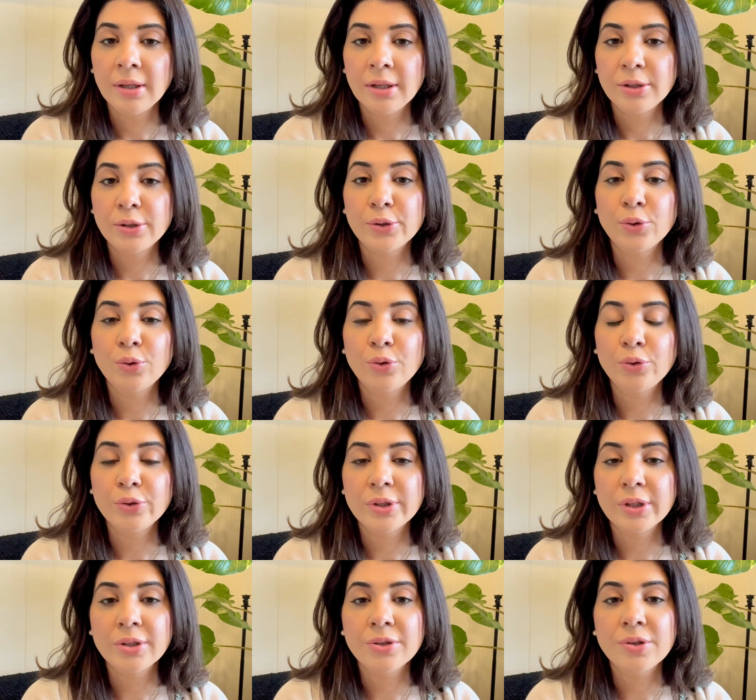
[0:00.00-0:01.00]
So
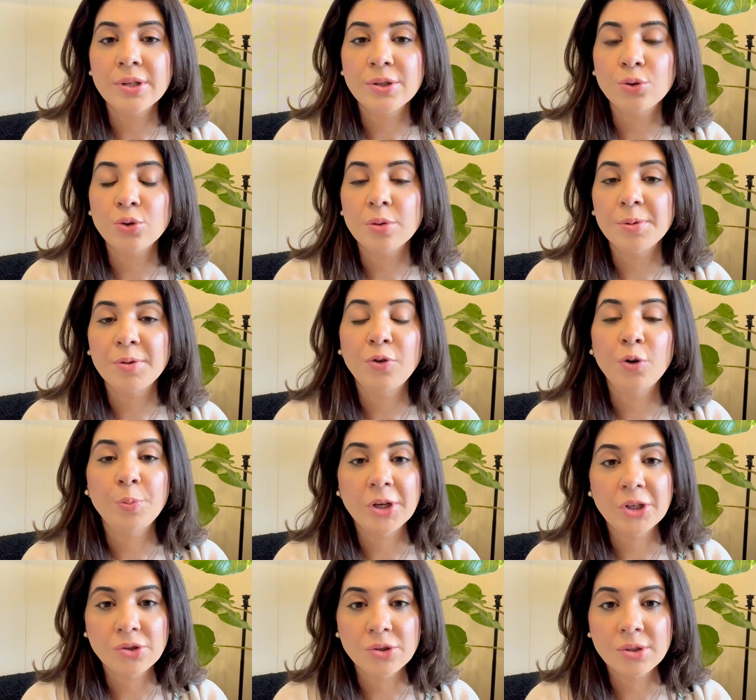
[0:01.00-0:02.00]
surgery is suitable for
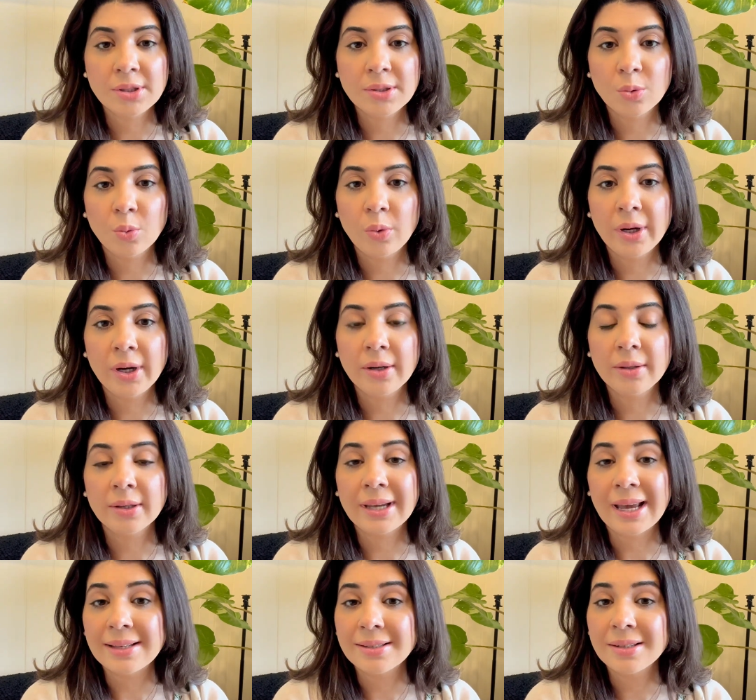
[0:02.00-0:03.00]
patients where the
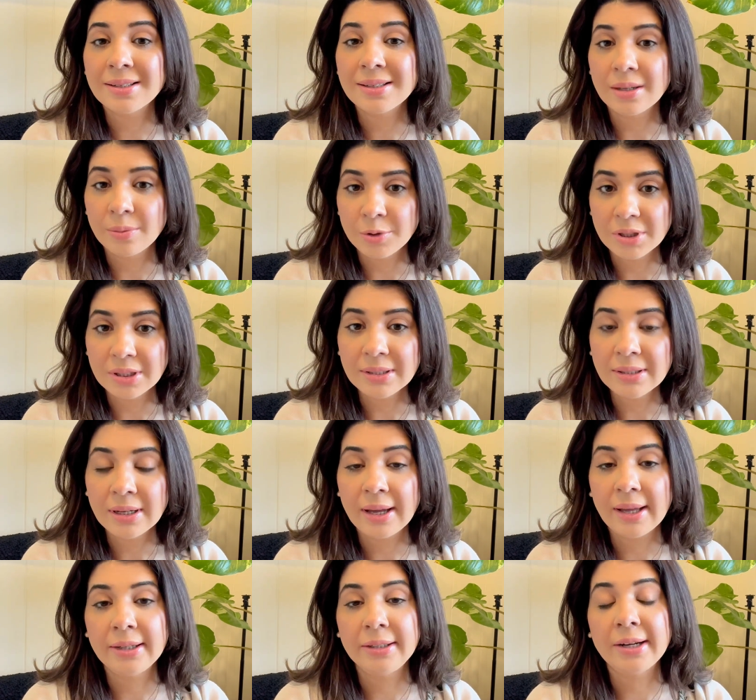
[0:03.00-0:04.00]
cancer is limited
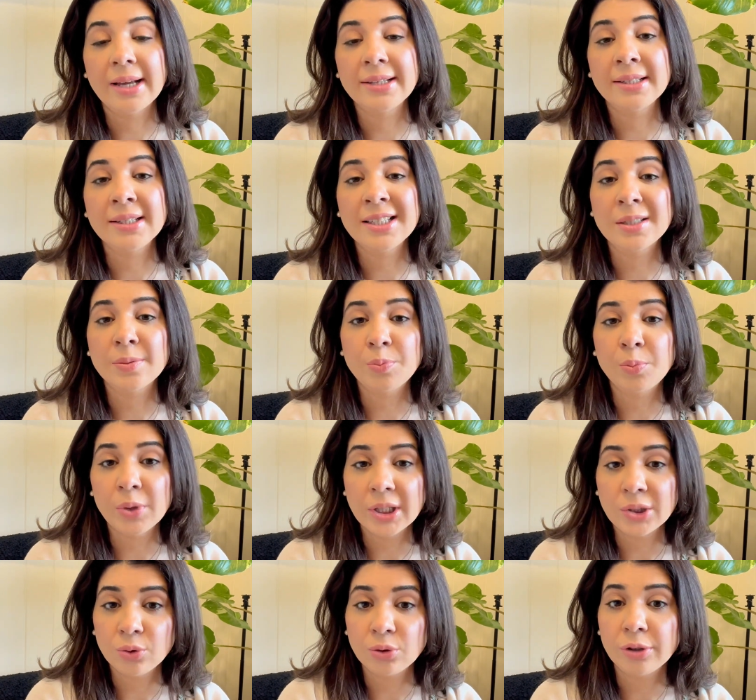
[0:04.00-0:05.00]
and it hasn't
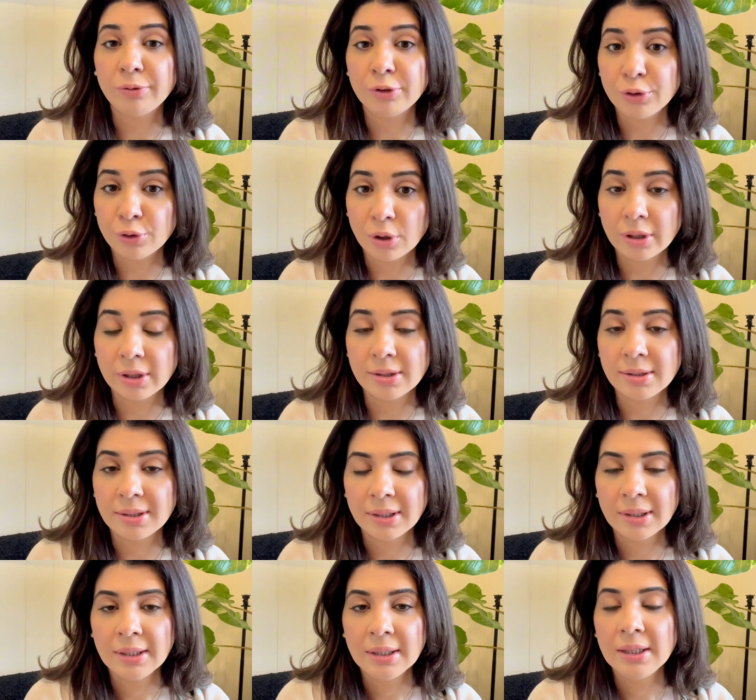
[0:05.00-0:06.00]
spread to different
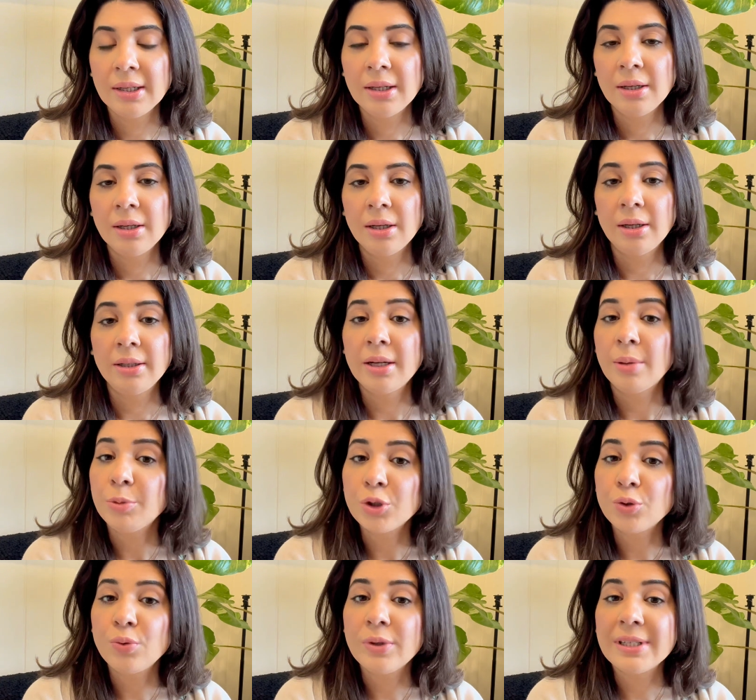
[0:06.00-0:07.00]
organs. Uh,
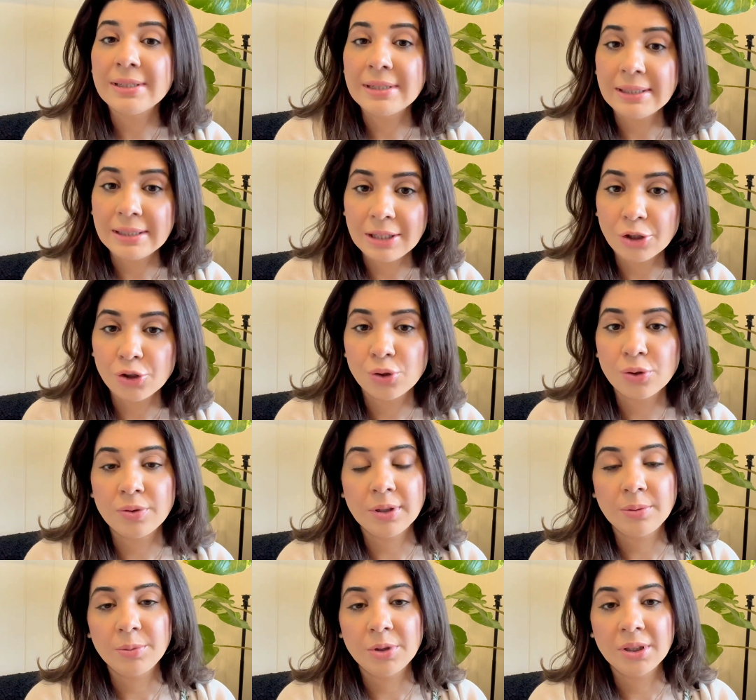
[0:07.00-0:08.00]
number two is radiation
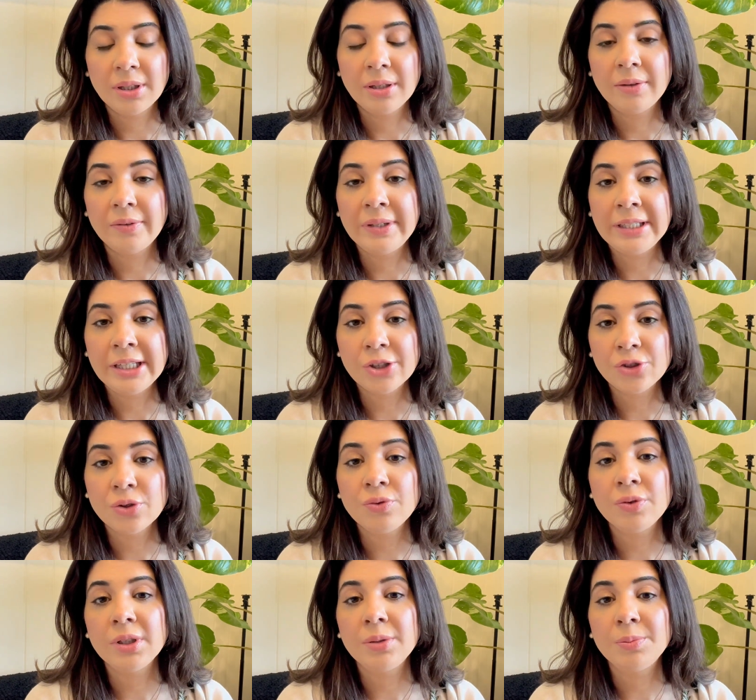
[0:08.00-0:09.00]
treatment.
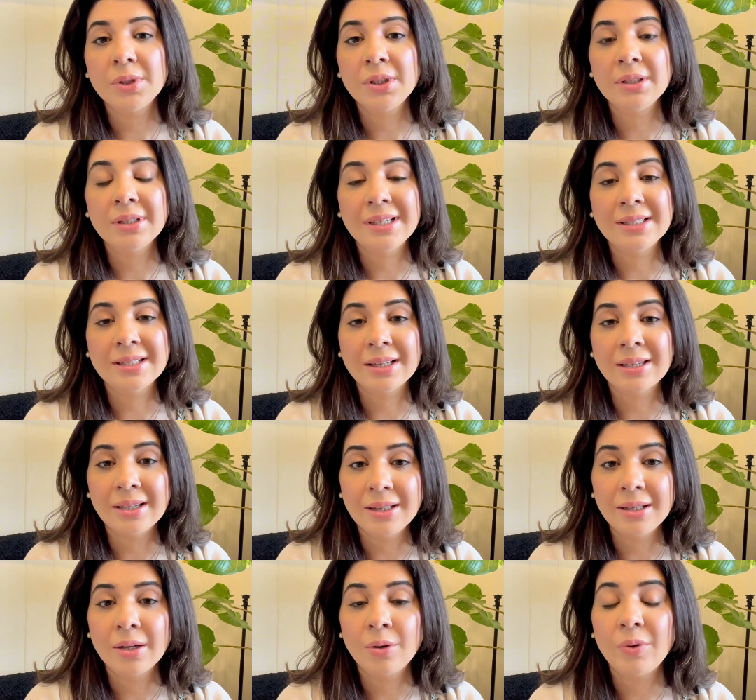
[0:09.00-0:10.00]
Radiation treatment is
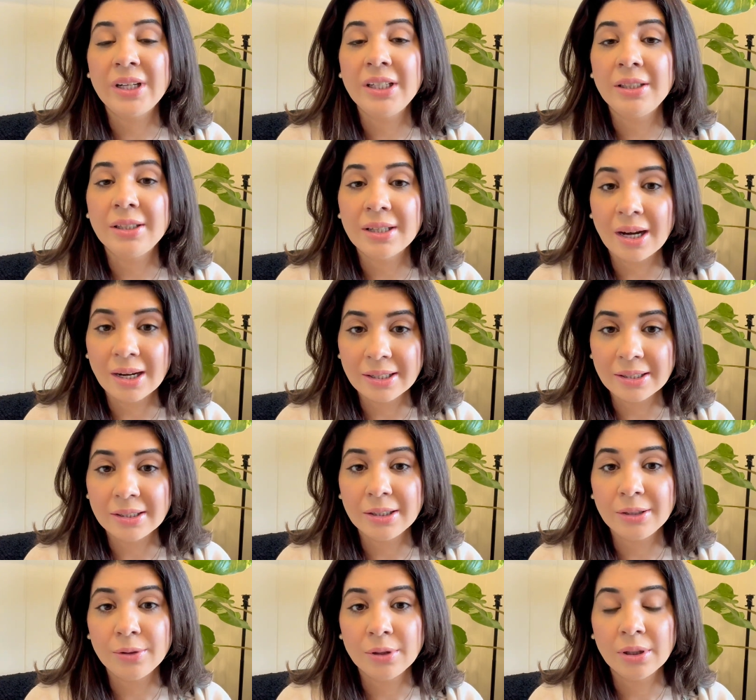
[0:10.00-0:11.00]
again a very
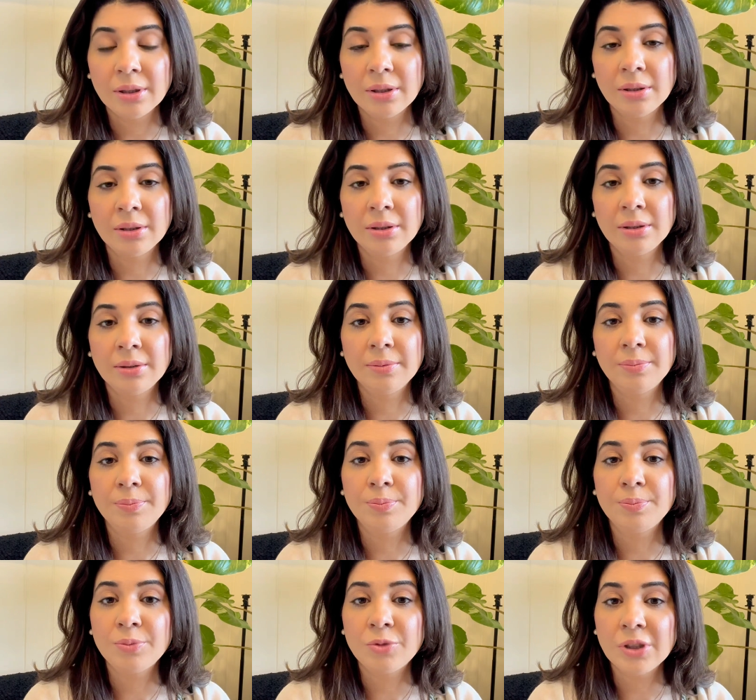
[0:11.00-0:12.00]
targeted uh,
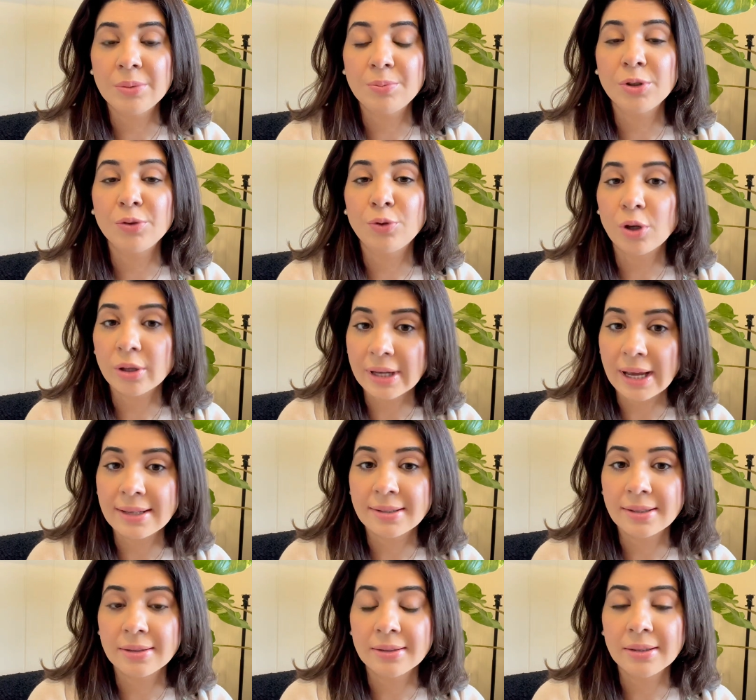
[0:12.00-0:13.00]
treatment for
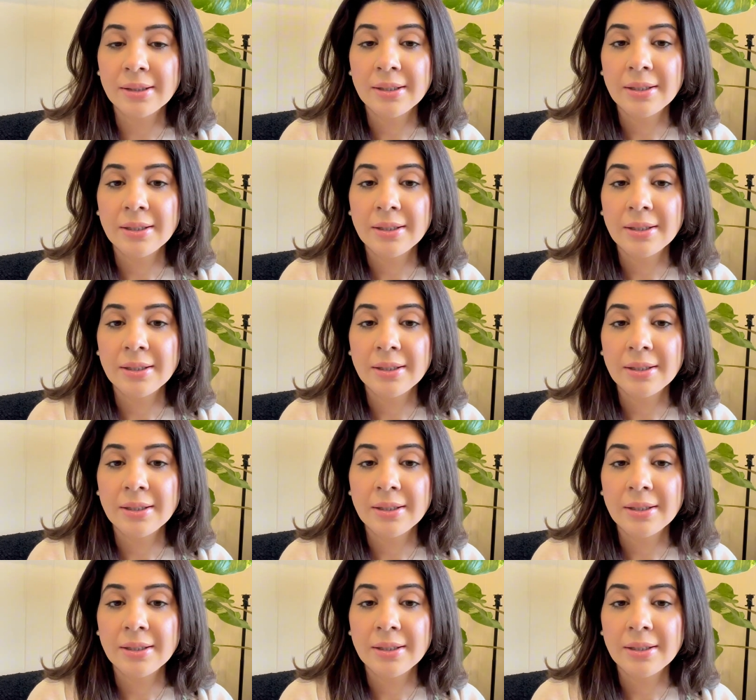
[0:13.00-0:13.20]
cancer